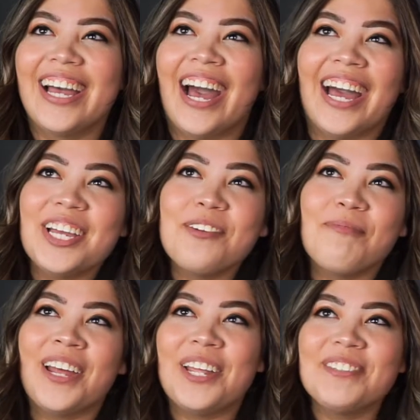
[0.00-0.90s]
Hi,
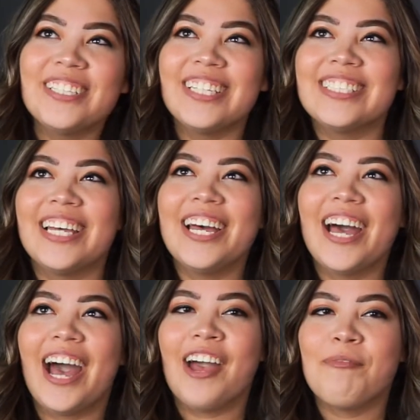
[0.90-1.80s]
my name's Alyssa.
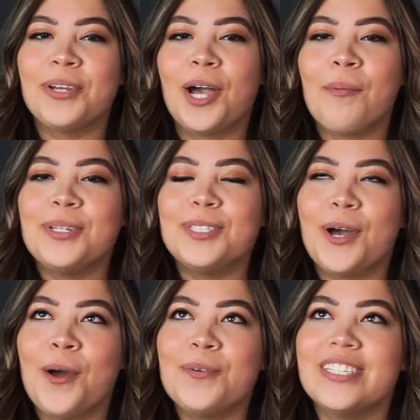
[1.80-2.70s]
I've been coming to
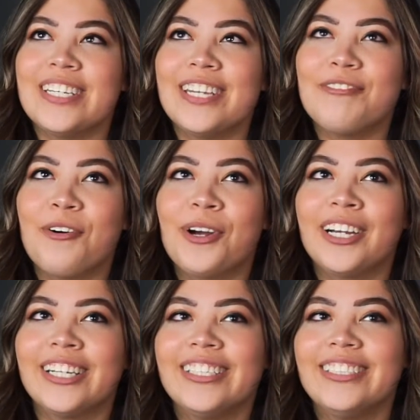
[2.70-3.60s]
OC
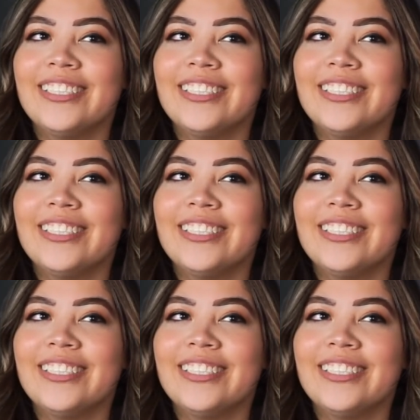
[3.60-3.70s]
for